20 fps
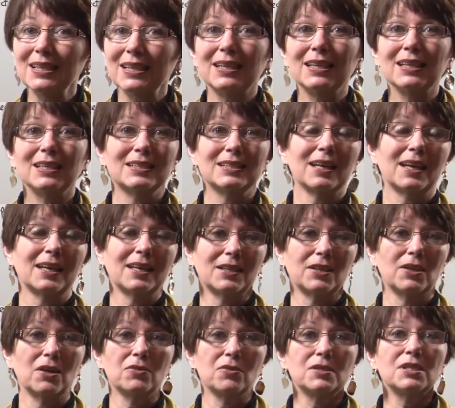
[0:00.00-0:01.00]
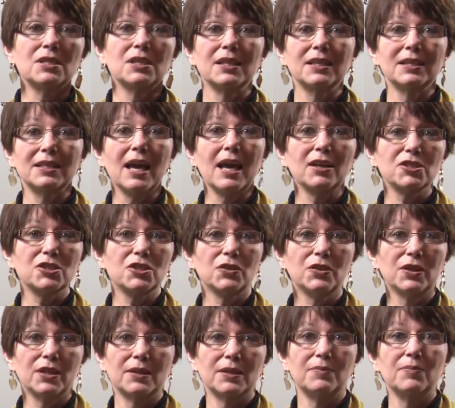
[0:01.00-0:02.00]
and get diagnosed,
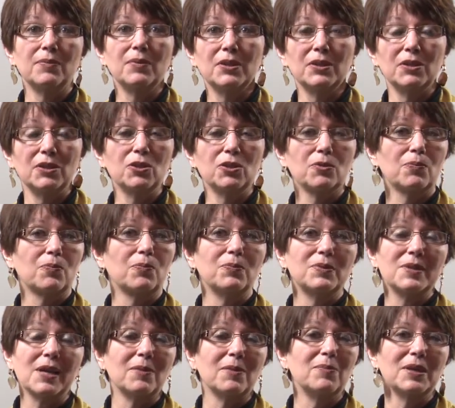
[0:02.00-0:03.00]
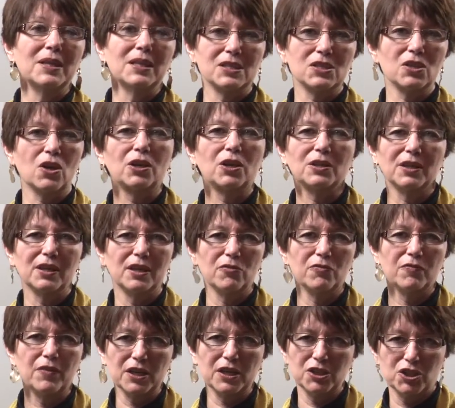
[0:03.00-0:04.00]
your diabetes hardly
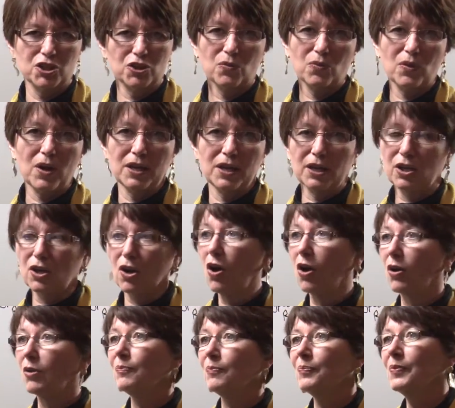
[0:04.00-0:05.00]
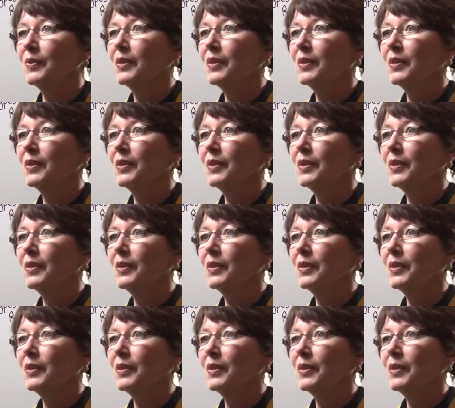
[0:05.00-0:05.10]
affects your rate at all.